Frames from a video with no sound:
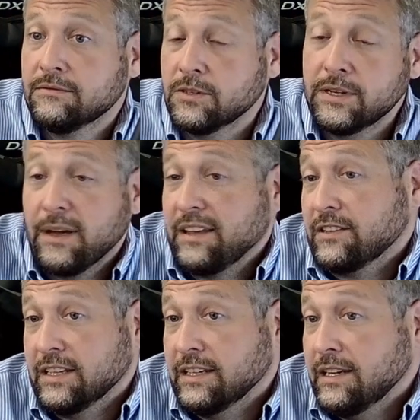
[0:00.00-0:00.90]
So he
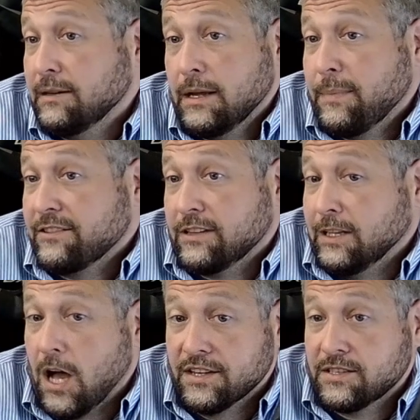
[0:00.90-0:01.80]
basically
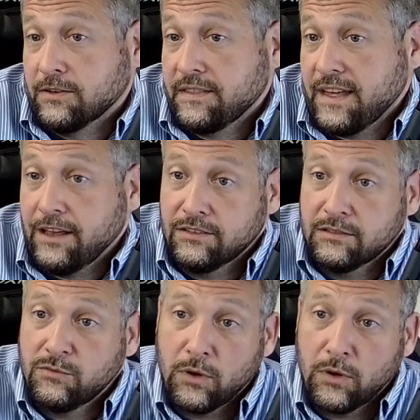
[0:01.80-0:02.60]
lost $30,000,